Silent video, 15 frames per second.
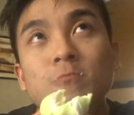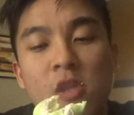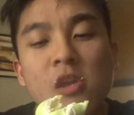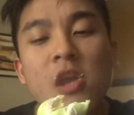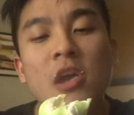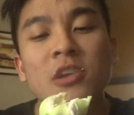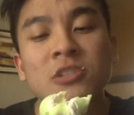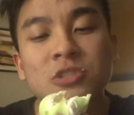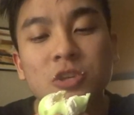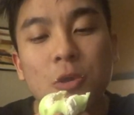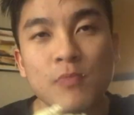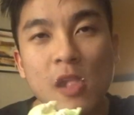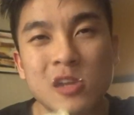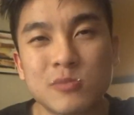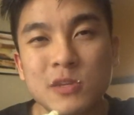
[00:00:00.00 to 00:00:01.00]
Yeah, it's
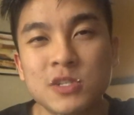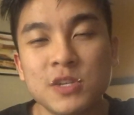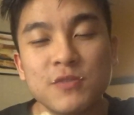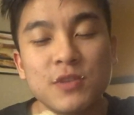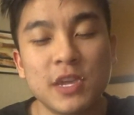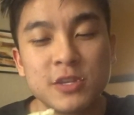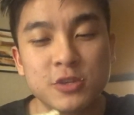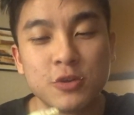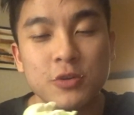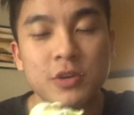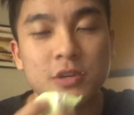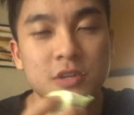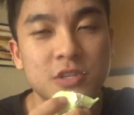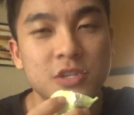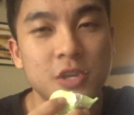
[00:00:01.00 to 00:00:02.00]
good. Especially if you like
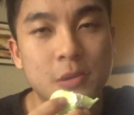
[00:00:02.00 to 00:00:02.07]
durian, it's good.